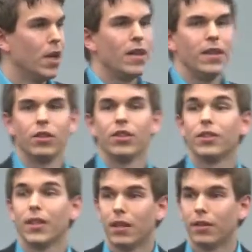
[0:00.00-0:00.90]
These are
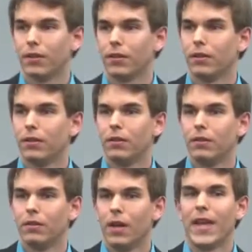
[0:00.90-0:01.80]
skills,
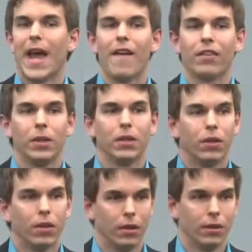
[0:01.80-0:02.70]
and they have to be learned.